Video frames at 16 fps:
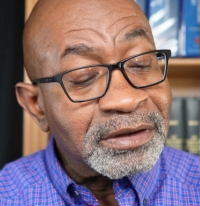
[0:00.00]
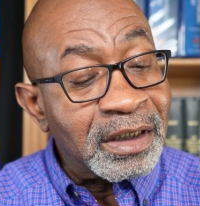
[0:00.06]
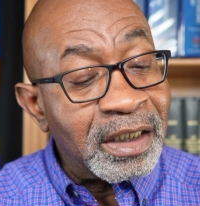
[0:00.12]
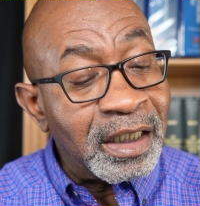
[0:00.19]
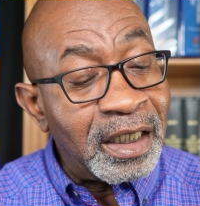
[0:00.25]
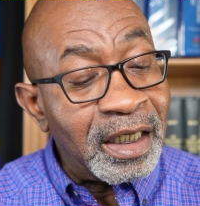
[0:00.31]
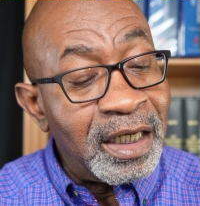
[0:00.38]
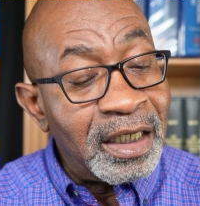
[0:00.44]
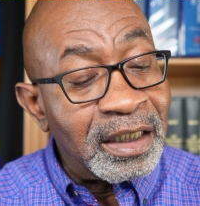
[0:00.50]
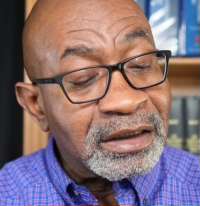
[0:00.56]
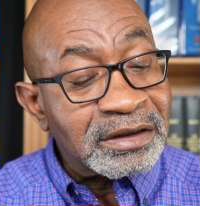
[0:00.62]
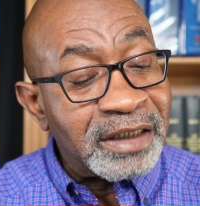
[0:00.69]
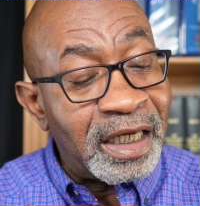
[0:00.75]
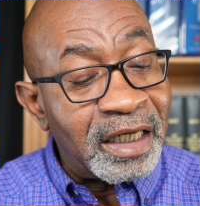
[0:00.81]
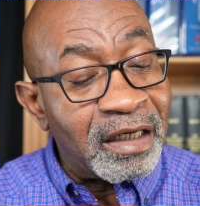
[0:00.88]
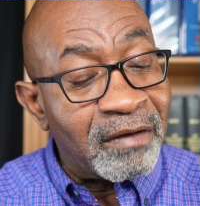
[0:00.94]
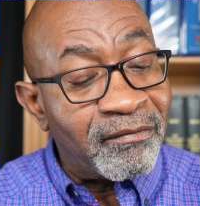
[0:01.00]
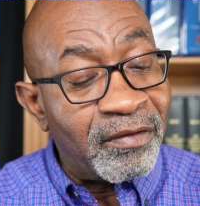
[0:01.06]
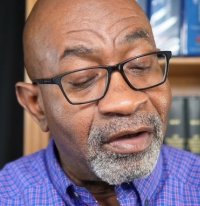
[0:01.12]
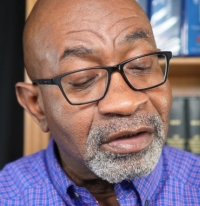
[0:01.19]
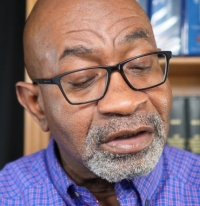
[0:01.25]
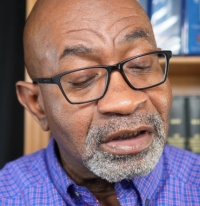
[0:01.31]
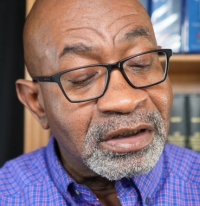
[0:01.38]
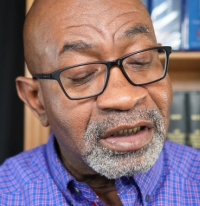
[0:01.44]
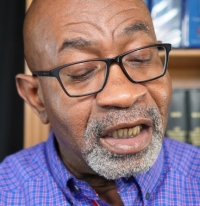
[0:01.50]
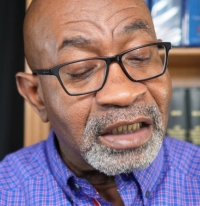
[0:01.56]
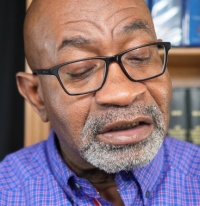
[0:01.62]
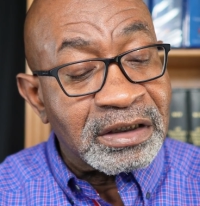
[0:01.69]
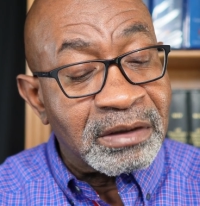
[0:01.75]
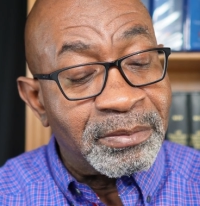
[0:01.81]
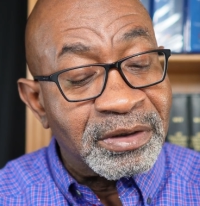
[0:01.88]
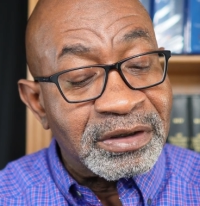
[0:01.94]
In the English Standard Version
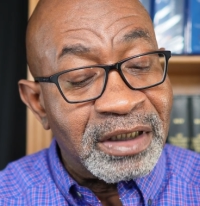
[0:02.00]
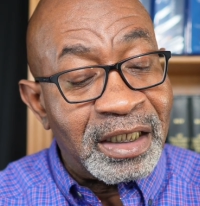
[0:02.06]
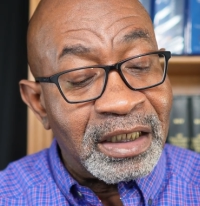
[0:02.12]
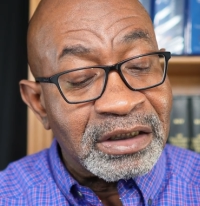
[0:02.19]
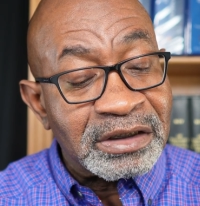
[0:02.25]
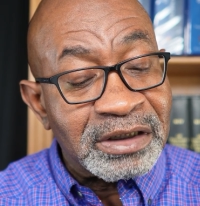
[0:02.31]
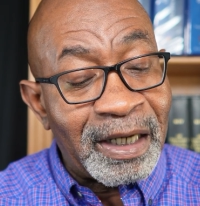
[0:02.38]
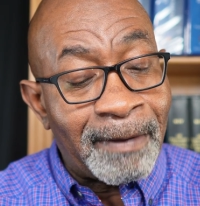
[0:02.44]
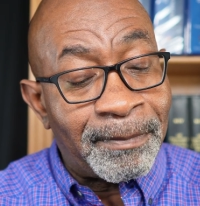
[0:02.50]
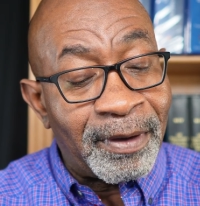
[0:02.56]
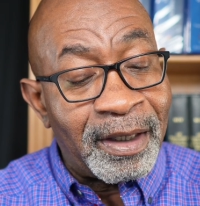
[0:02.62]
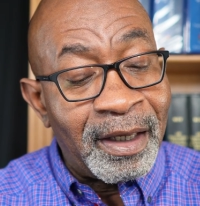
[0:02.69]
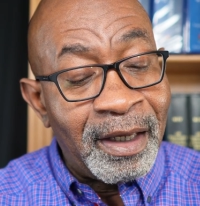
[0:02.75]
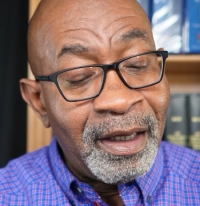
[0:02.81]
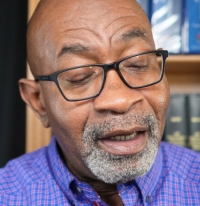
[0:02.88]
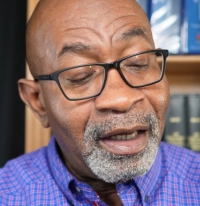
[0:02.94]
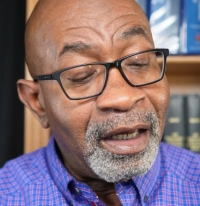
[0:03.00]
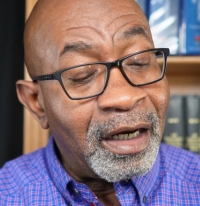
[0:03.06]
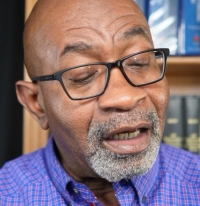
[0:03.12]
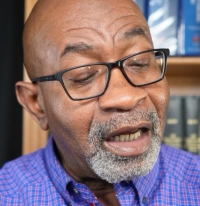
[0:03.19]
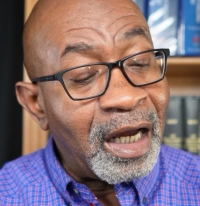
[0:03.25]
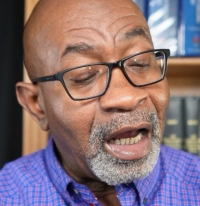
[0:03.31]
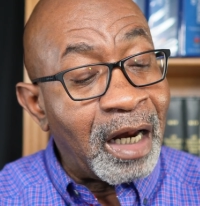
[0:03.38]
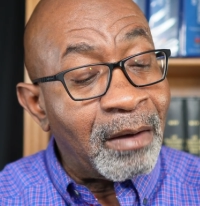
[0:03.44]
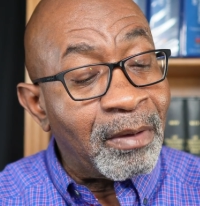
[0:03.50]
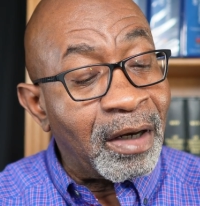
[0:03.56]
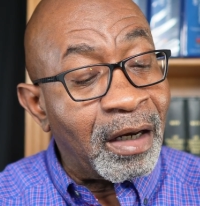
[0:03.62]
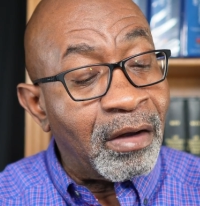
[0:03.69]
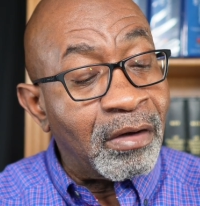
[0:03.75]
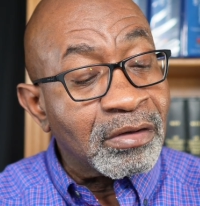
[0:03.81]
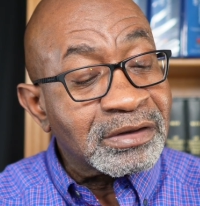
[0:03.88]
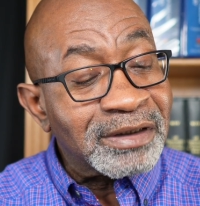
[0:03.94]
text is presented separately in a column
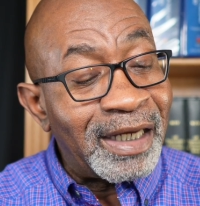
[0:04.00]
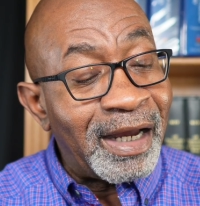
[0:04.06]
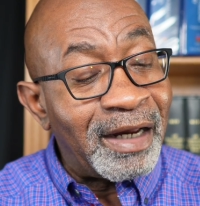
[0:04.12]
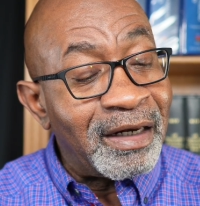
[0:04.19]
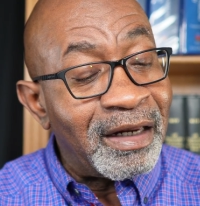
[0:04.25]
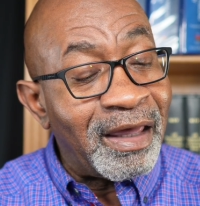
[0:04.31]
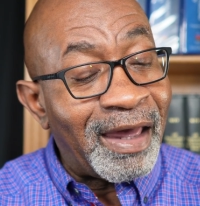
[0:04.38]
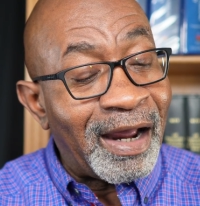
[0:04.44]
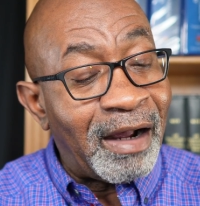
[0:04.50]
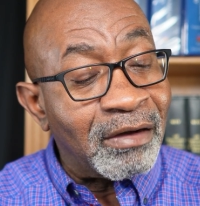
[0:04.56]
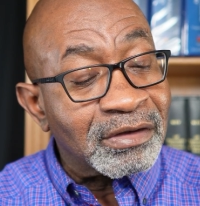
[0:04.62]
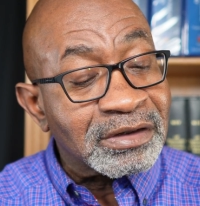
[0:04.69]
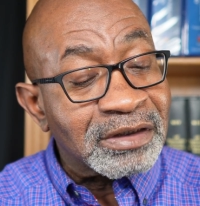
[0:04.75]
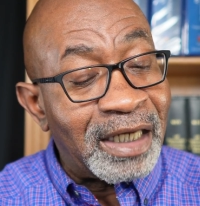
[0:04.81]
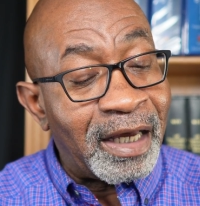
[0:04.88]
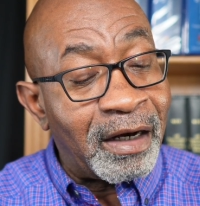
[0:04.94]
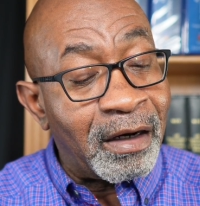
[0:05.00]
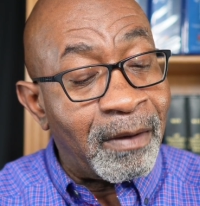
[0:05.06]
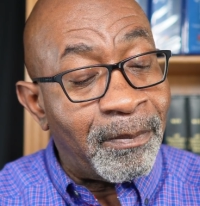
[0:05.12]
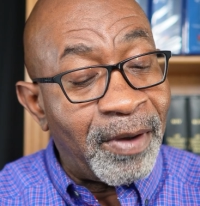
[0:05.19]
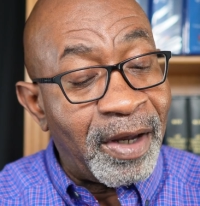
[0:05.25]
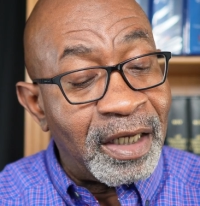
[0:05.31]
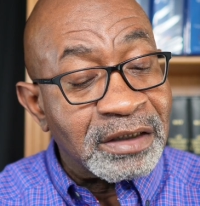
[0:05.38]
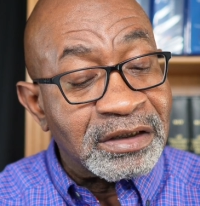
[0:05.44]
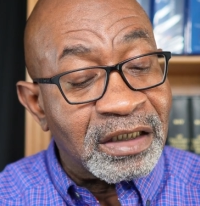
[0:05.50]
alongside the outside of the page.